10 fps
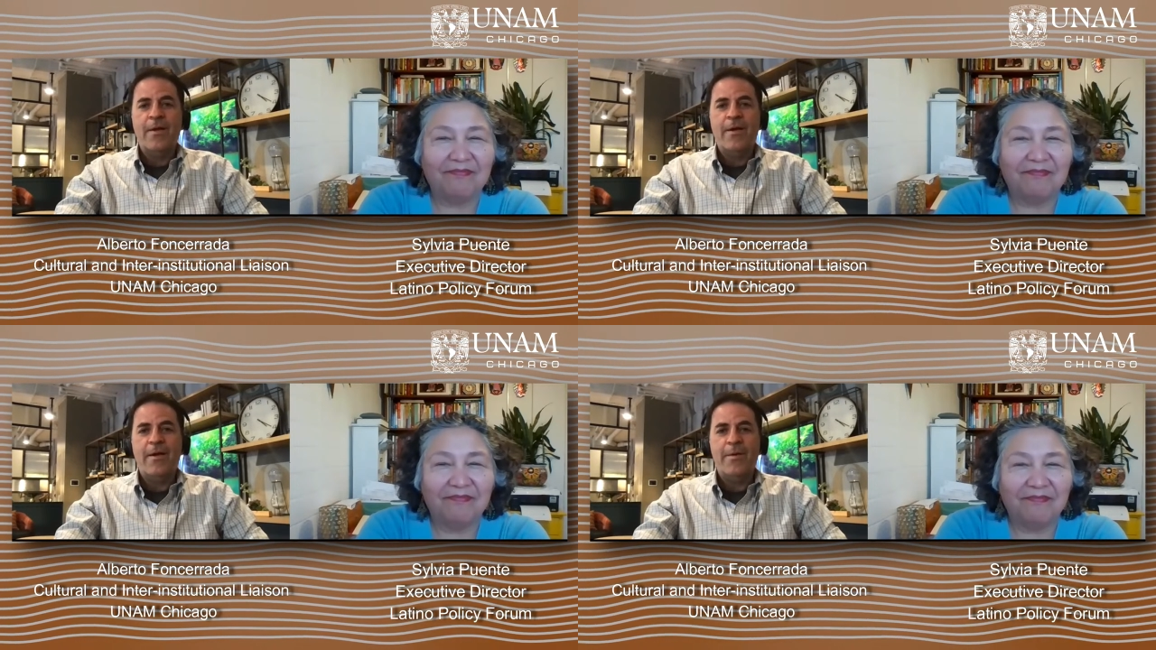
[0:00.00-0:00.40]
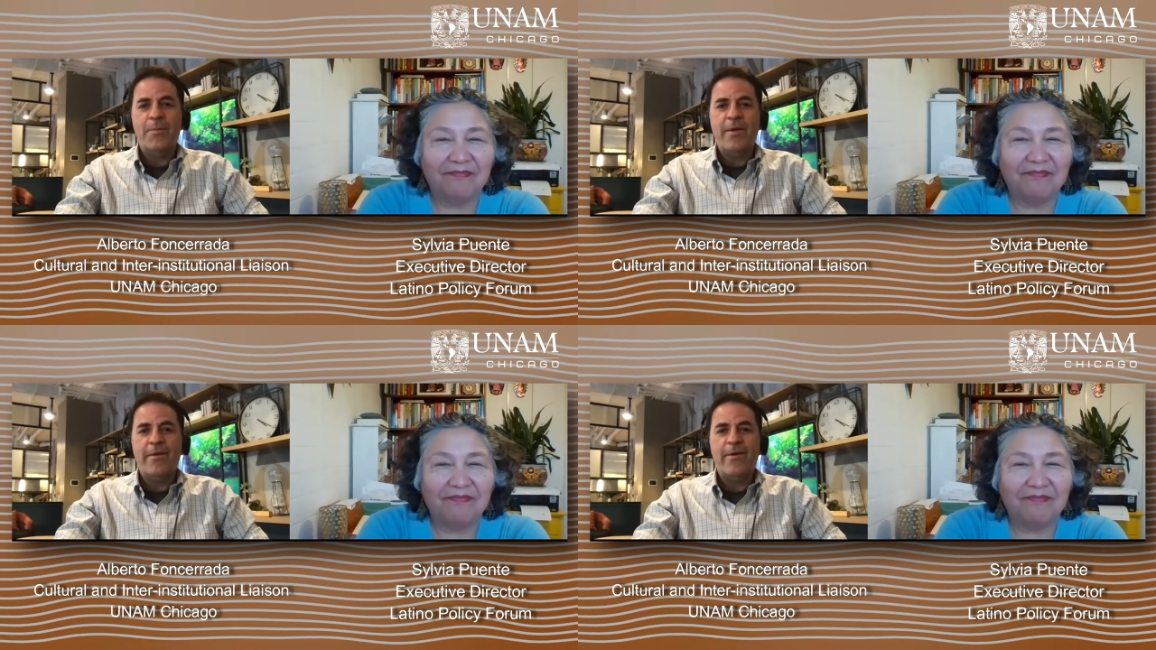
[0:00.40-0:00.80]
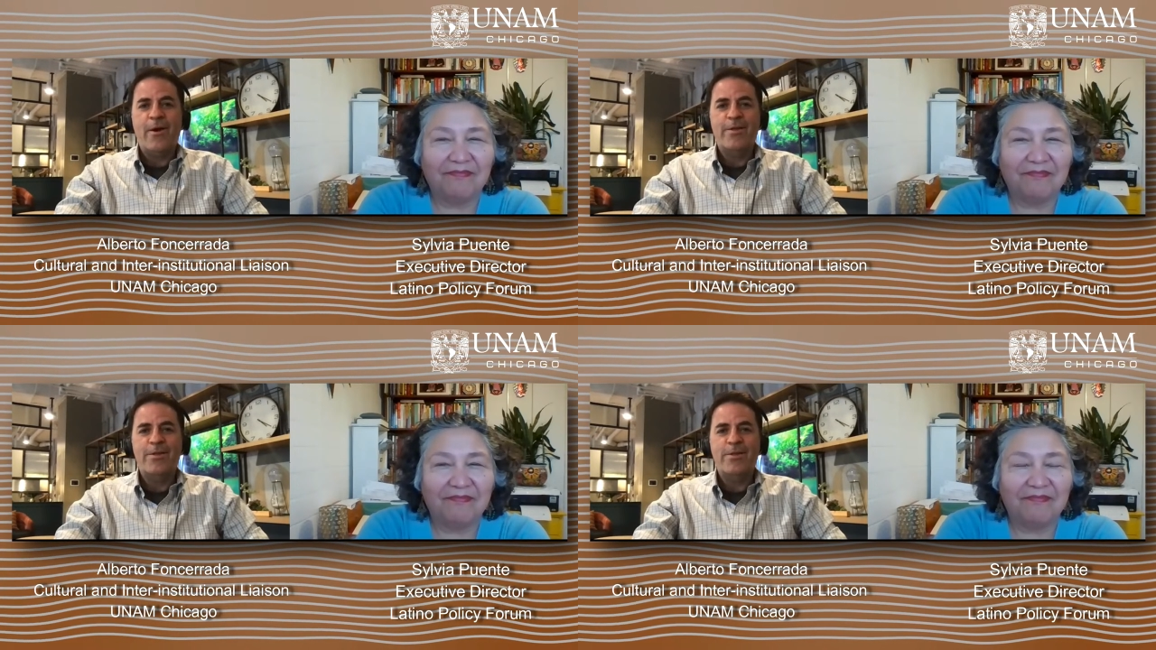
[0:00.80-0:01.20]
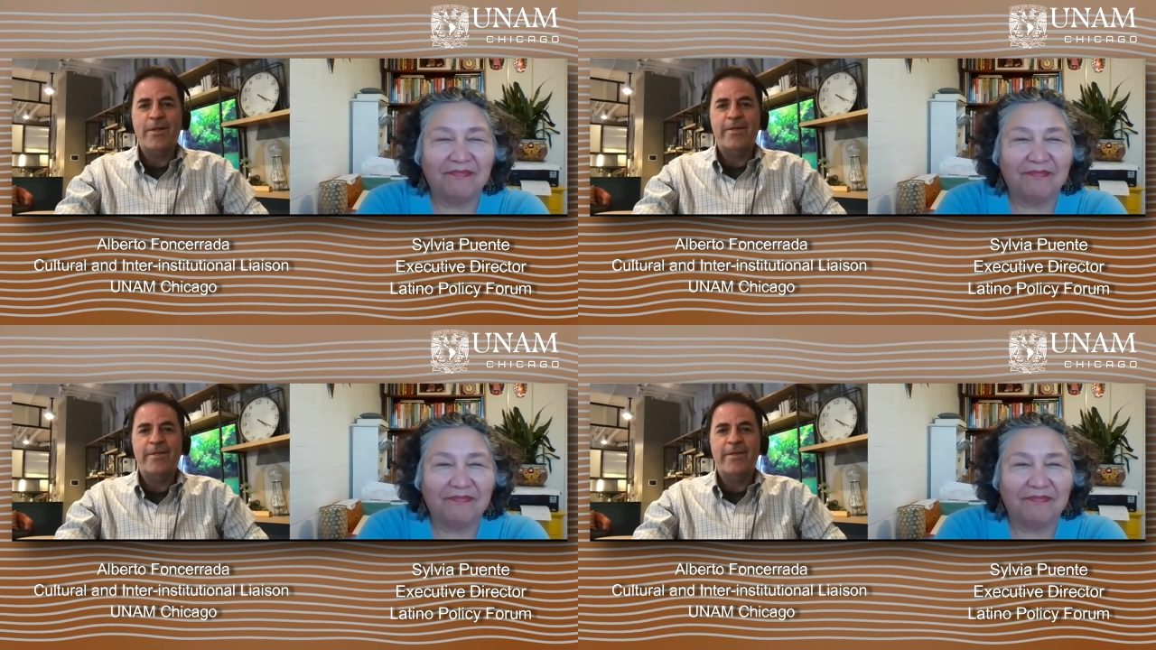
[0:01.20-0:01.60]
Speaker 1: uh, by the
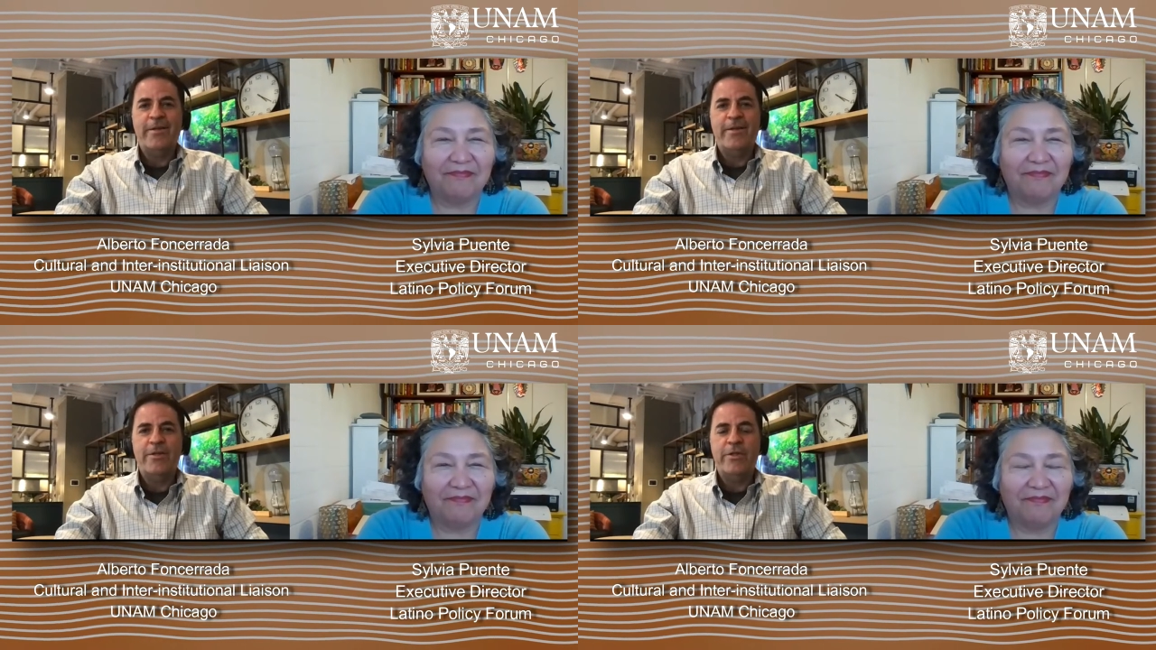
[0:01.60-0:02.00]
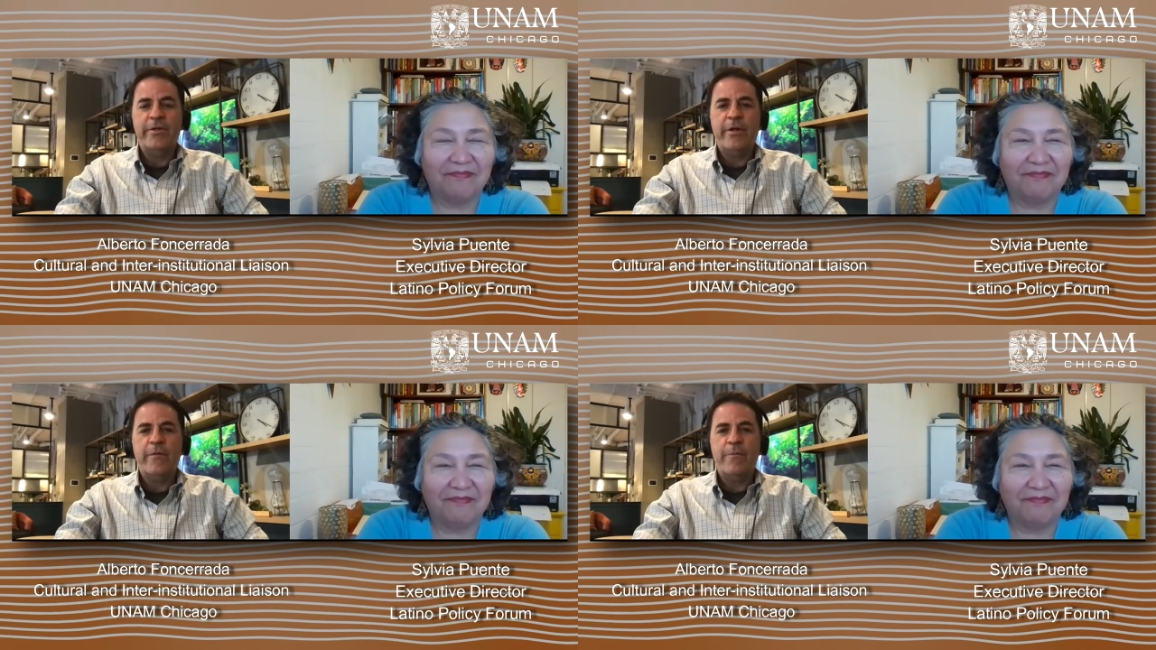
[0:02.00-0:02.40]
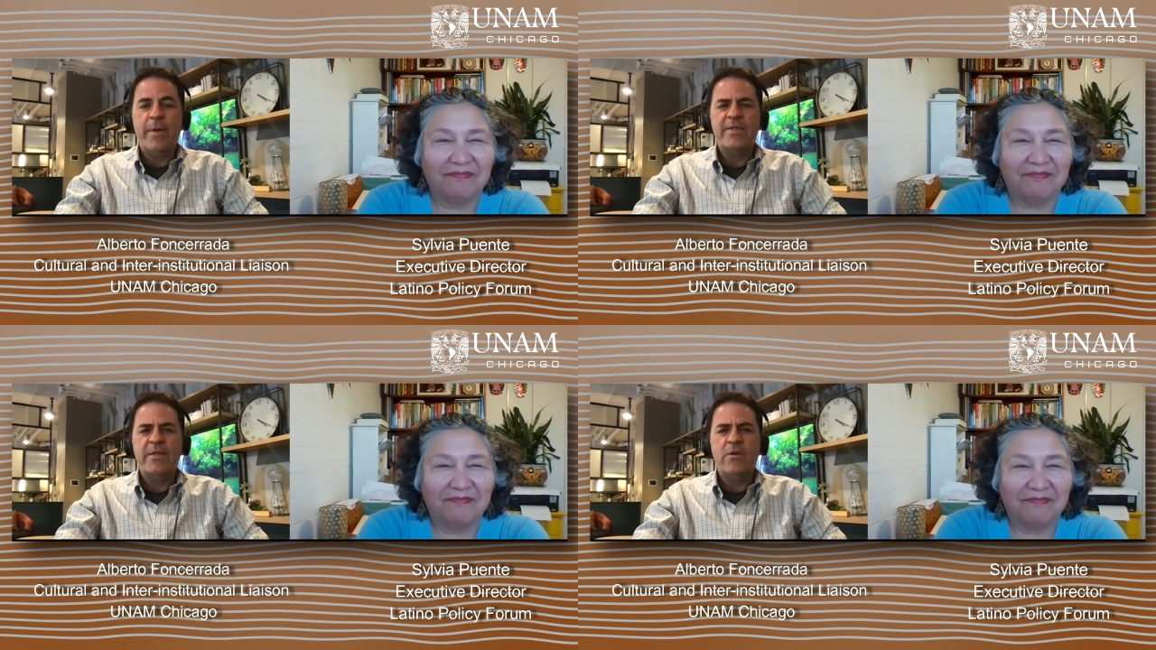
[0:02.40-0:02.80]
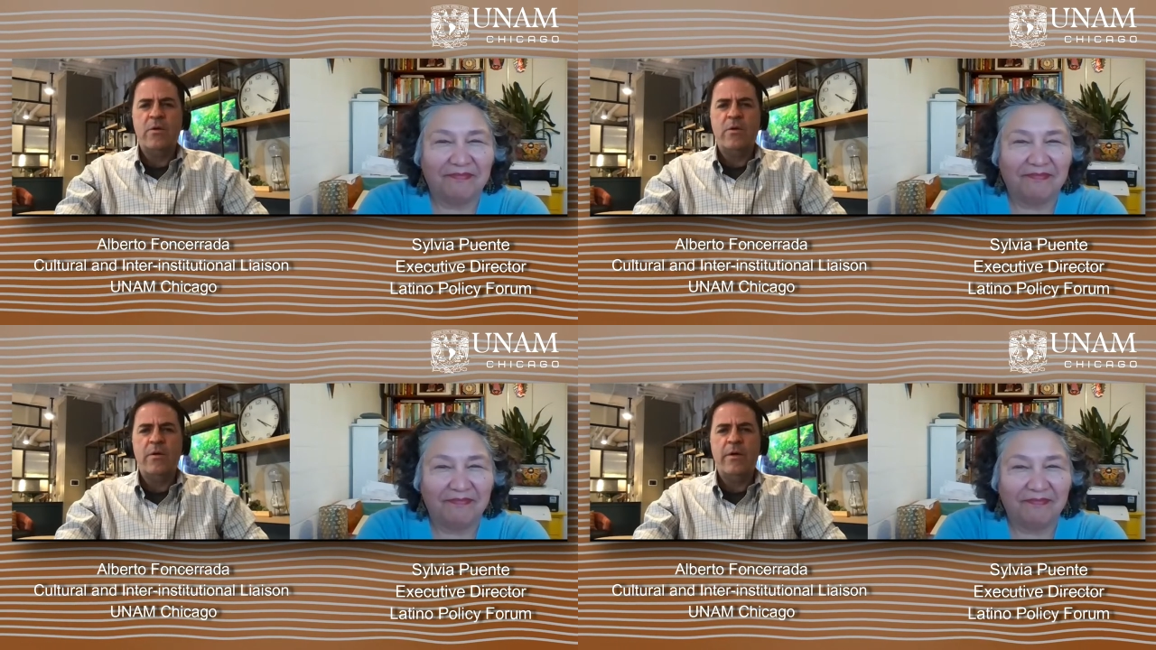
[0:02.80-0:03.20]
Consulate General of
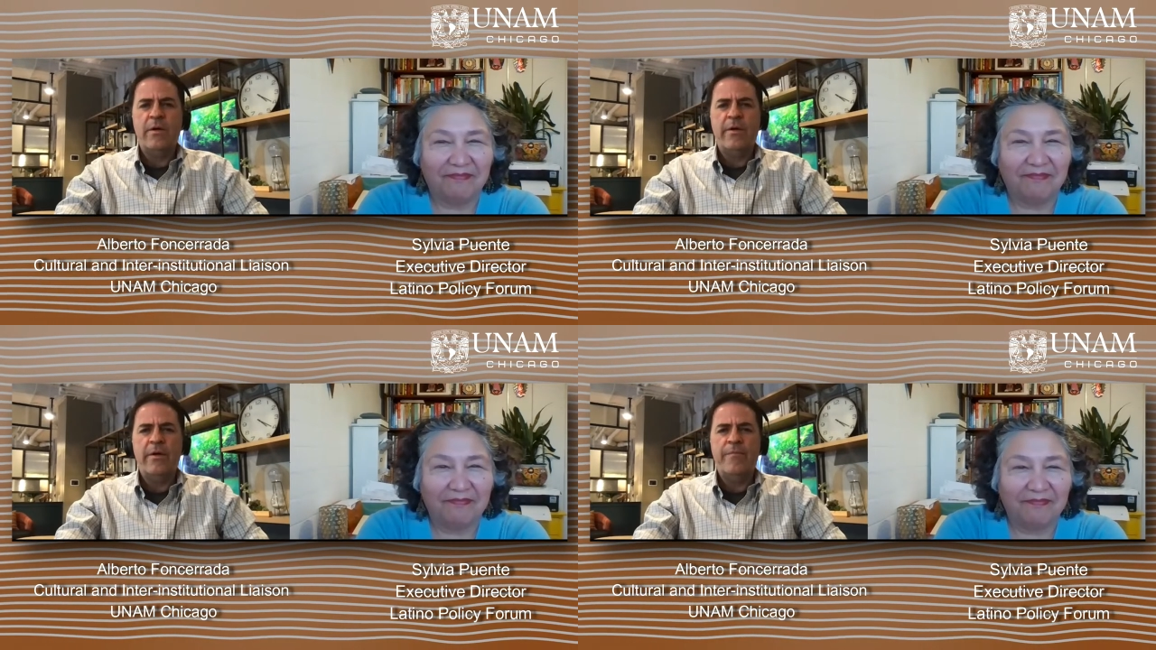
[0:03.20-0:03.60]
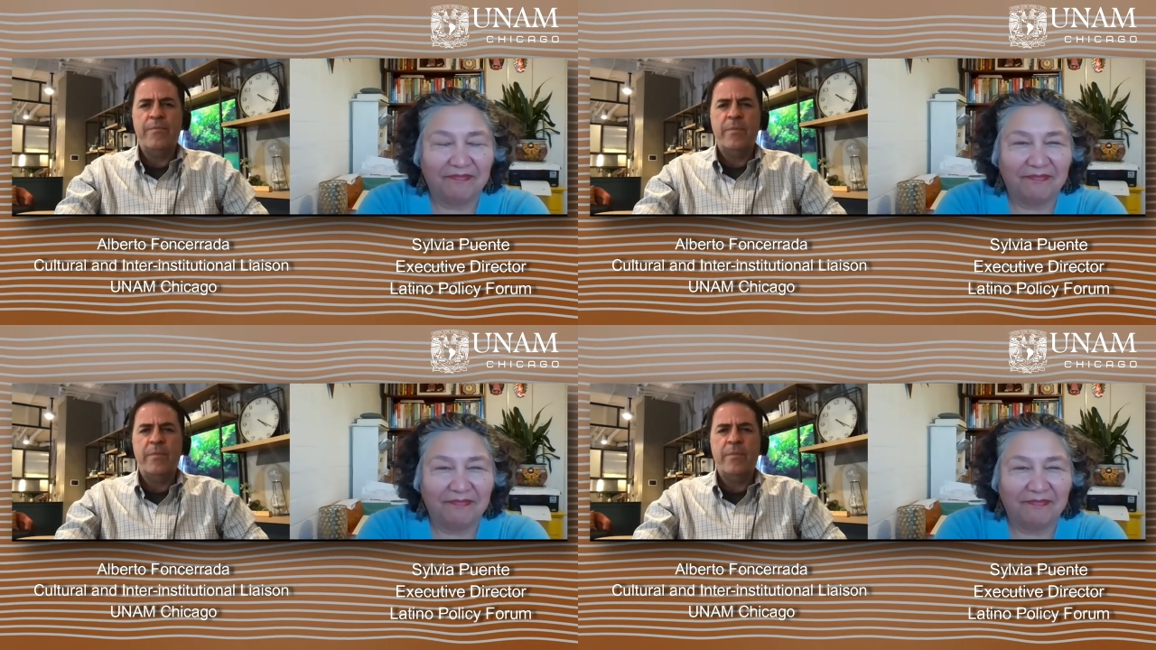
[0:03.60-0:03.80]
Mexico um,